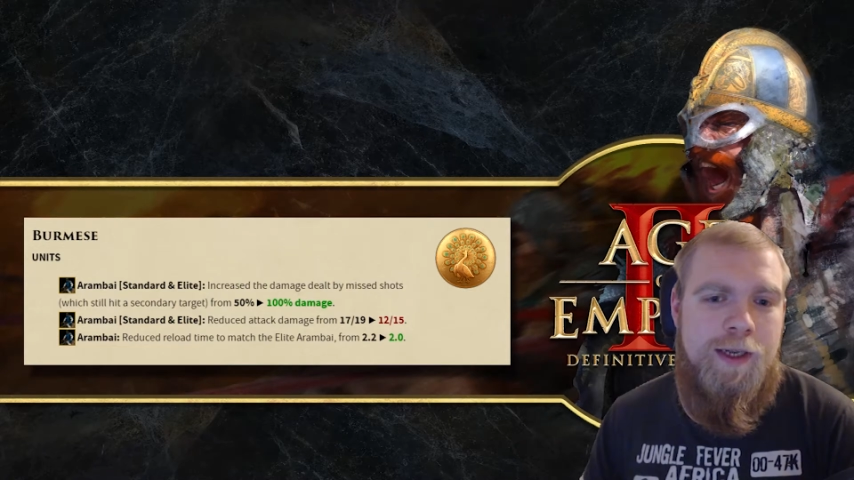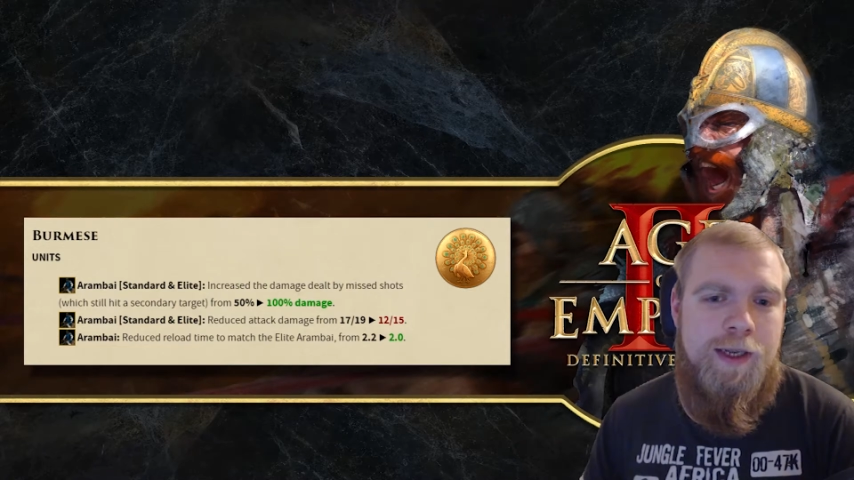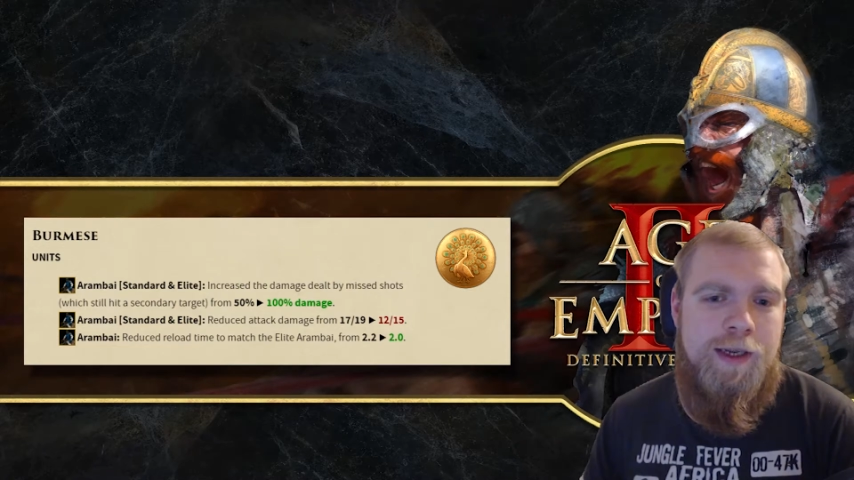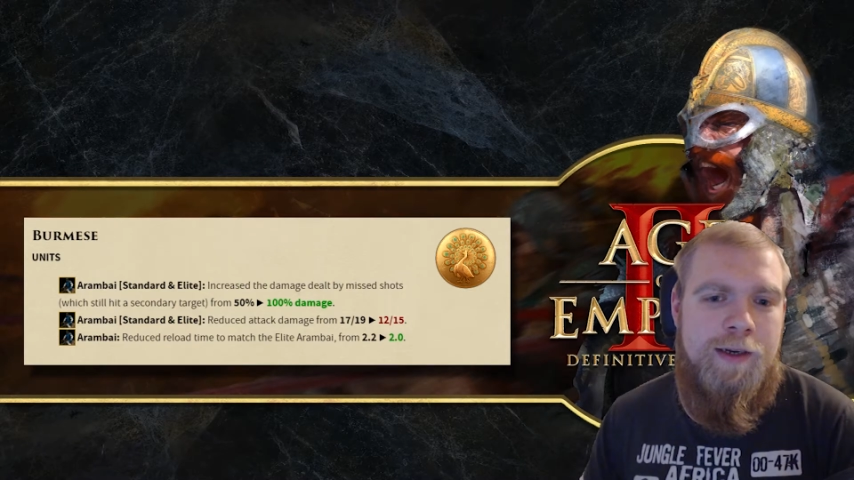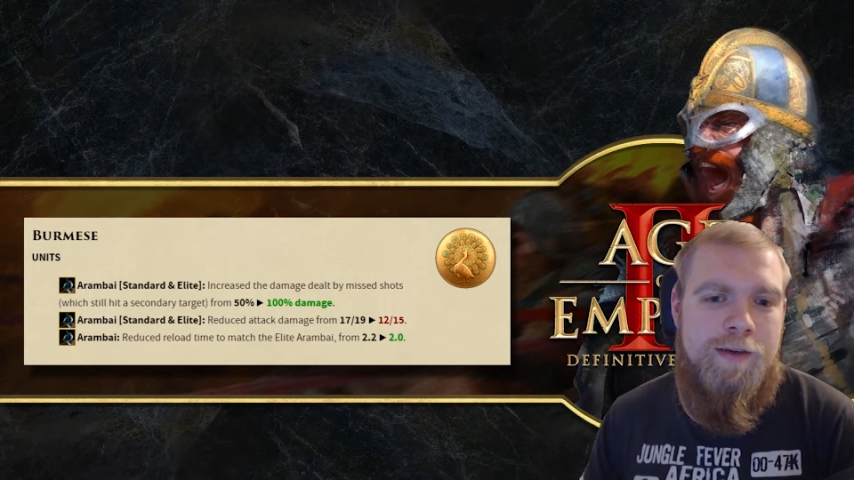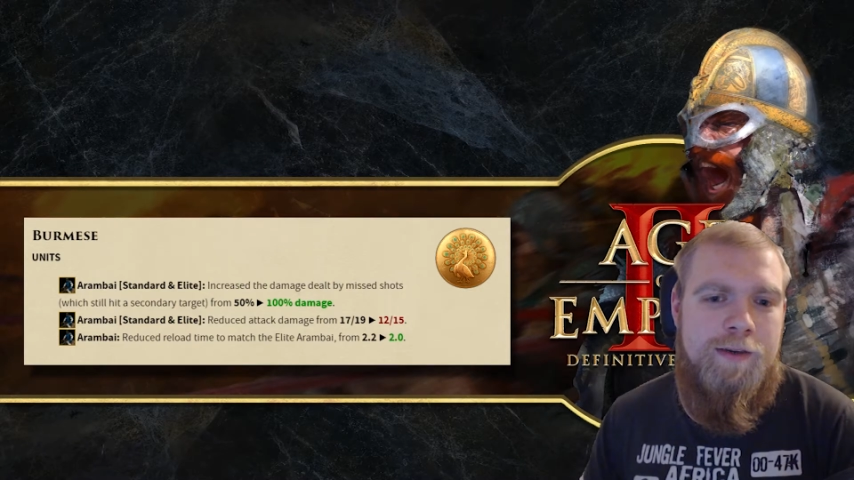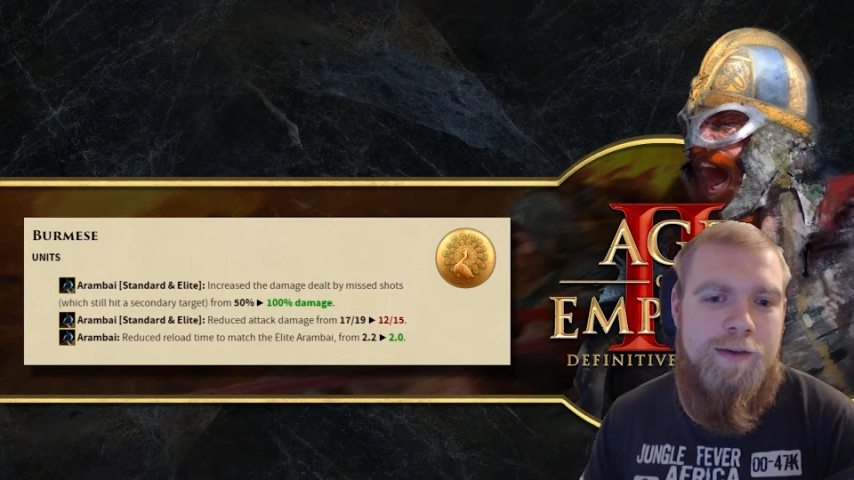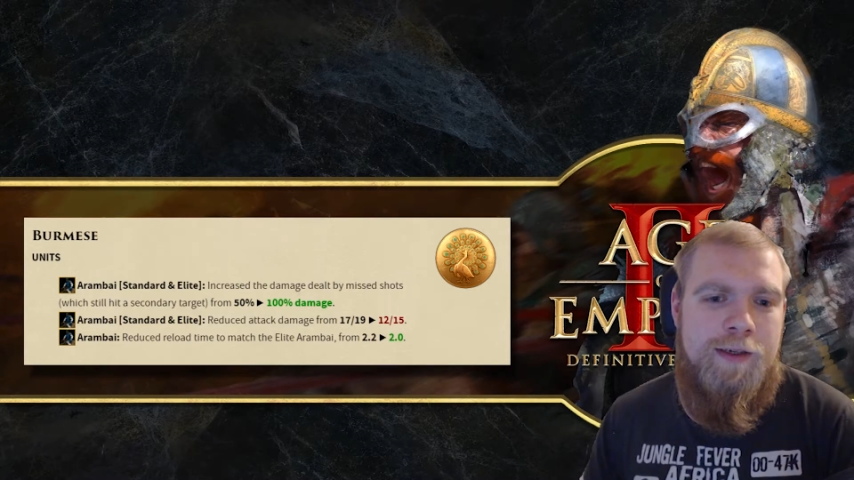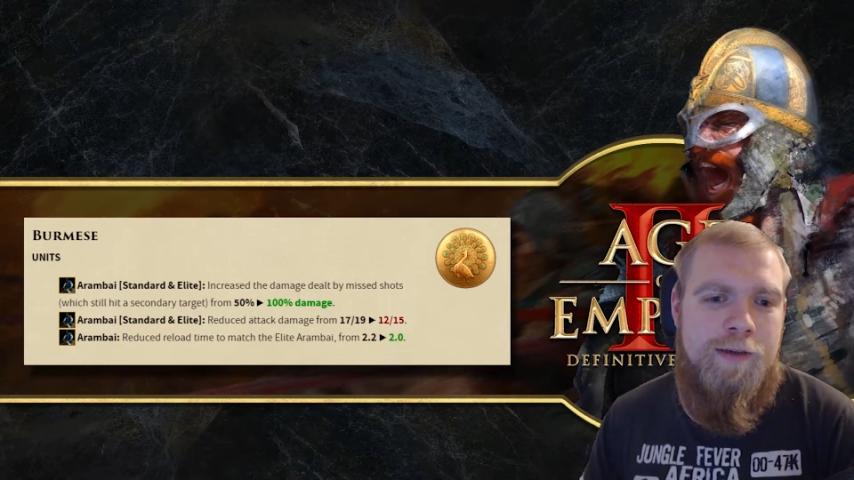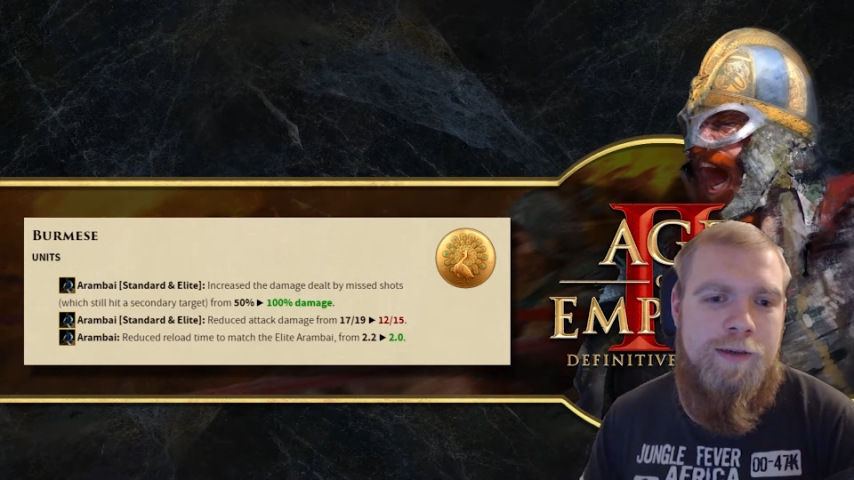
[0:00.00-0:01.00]
and
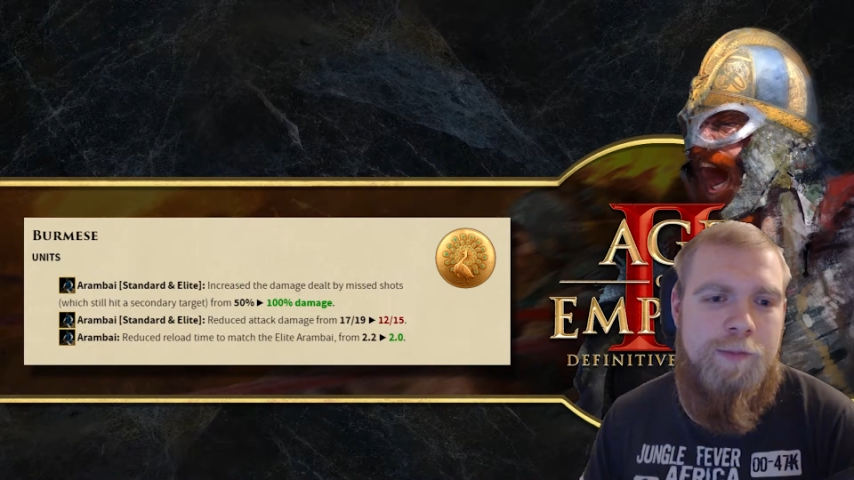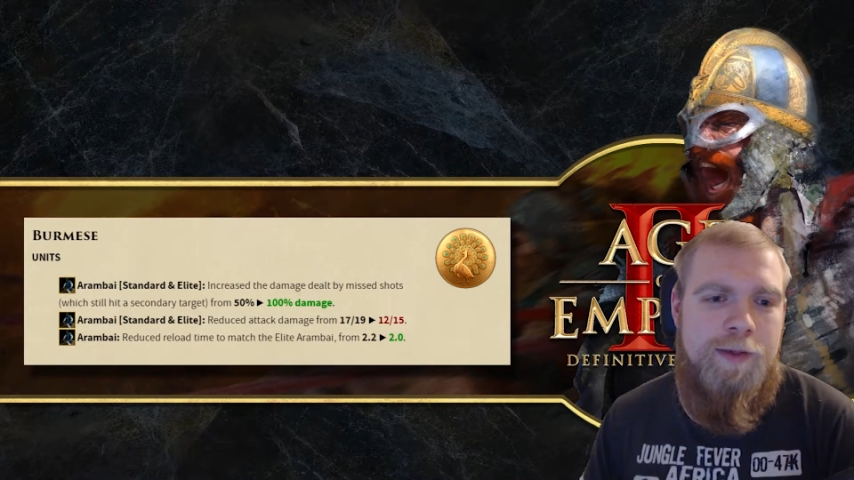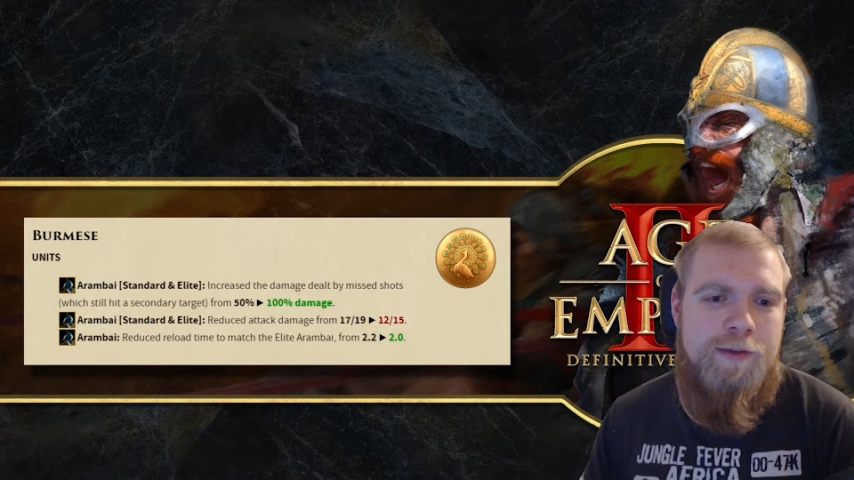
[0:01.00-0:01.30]
in basic